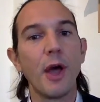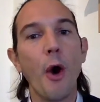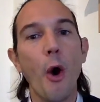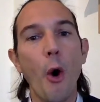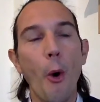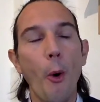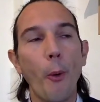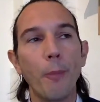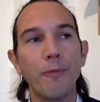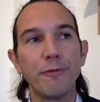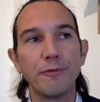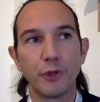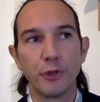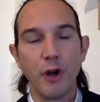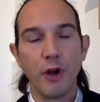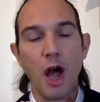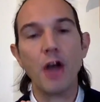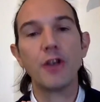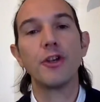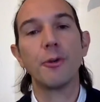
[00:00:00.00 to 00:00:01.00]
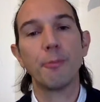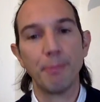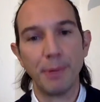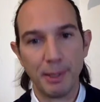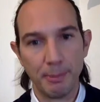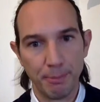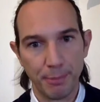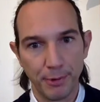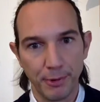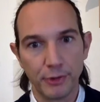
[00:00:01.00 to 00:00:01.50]
for other
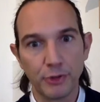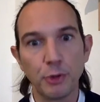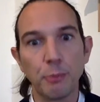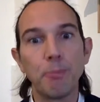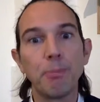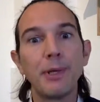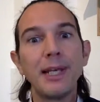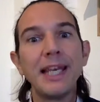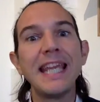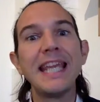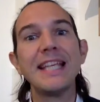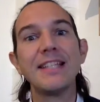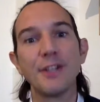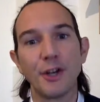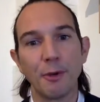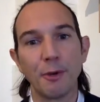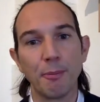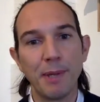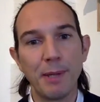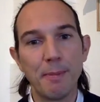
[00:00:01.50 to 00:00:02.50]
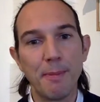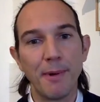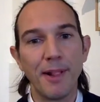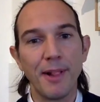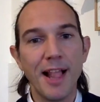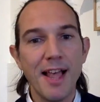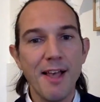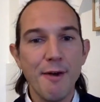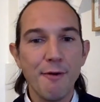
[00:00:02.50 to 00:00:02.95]
people, to please other people.